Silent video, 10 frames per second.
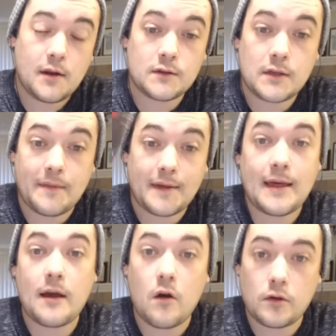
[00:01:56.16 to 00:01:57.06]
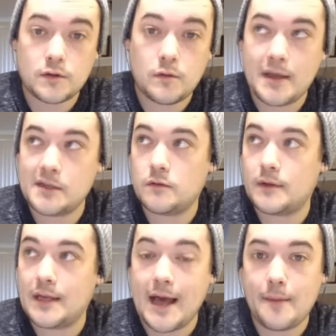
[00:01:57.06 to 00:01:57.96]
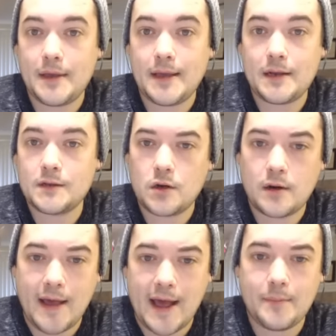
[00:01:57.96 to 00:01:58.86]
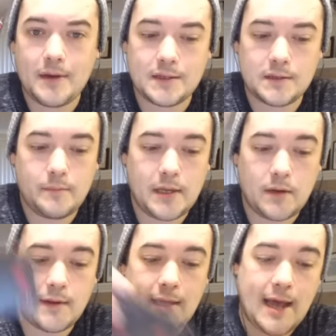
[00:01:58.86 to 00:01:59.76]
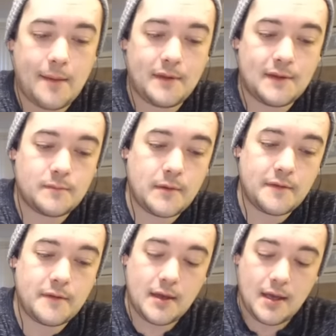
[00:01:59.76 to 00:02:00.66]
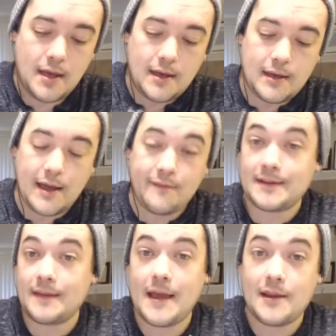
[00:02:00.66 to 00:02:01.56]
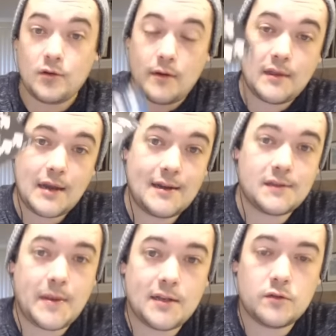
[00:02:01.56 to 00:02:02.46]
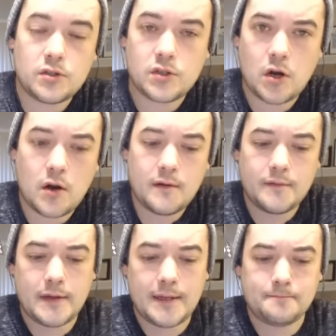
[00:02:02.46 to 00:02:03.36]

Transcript: or something that also makes you really happy. Again, it's a card of happiness and being really happy this month. Having said that, you do have the Nine of Spades, which is a card of